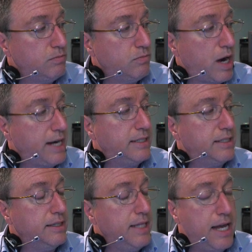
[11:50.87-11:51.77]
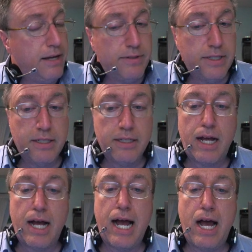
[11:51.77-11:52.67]
right to left,
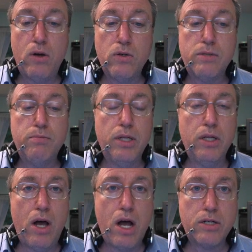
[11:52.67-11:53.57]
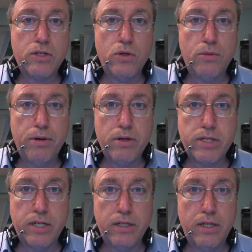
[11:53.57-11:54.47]
a house belongs to a
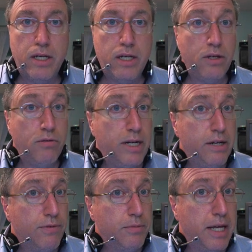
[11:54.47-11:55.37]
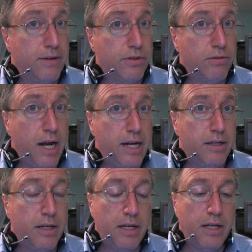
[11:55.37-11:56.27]
person. You read it from left to right,
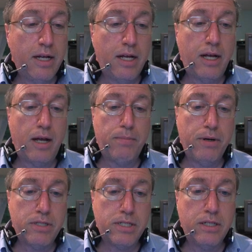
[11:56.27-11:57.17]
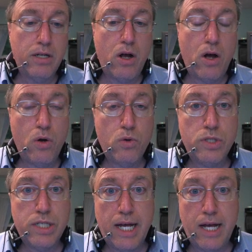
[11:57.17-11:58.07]
a person
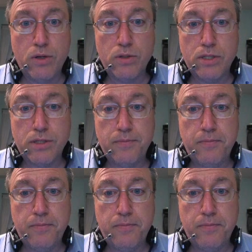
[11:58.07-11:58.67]
owns a house.